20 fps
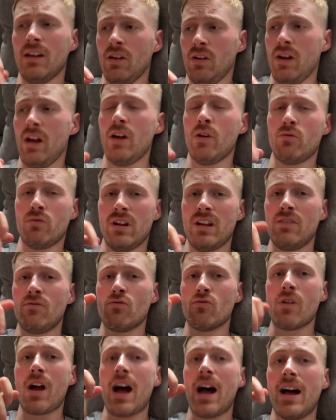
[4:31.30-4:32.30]
at, uh,
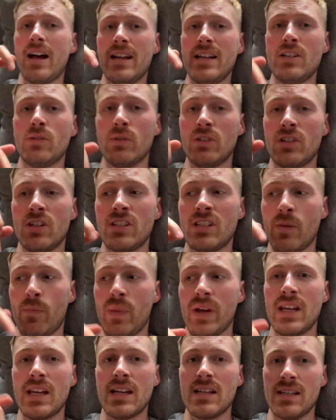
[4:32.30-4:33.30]
in Ryde, which is the
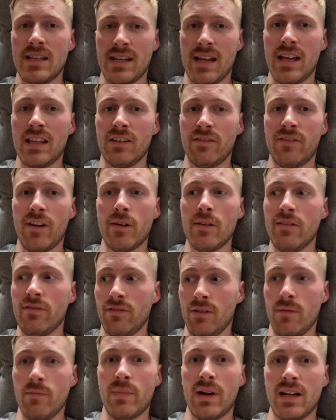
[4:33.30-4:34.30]
pier you get the ferry
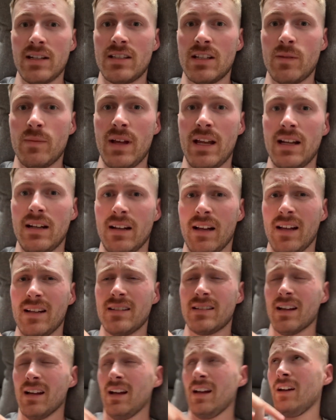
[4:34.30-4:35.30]
from back to the
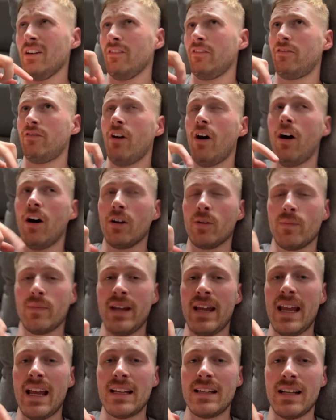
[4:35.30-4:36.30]
mainland. Fuck
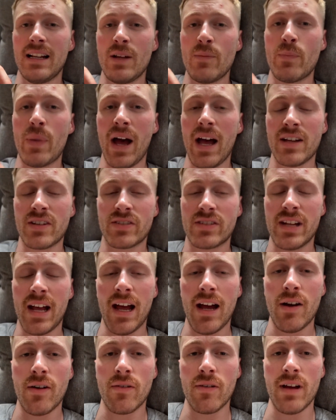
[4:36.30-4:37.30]
me, I nearly passed
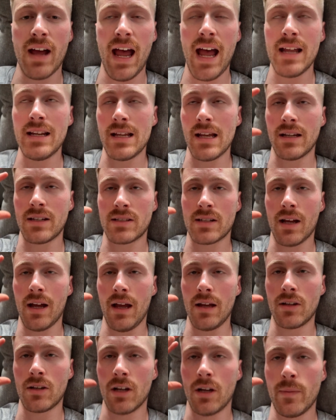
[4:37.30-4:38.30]
out. Headache
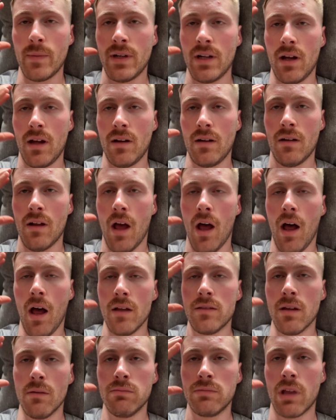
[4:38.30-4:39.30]
started coming on.
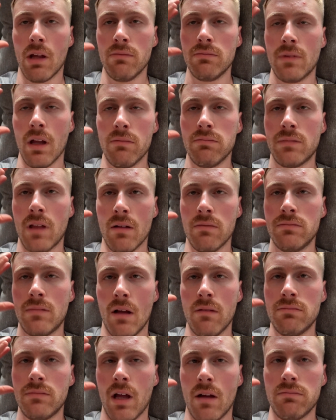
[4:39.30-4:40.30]
Dum, dum, dum, dum,
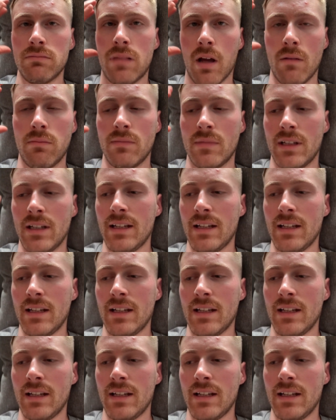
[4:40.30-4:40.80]
dum, dum, dum.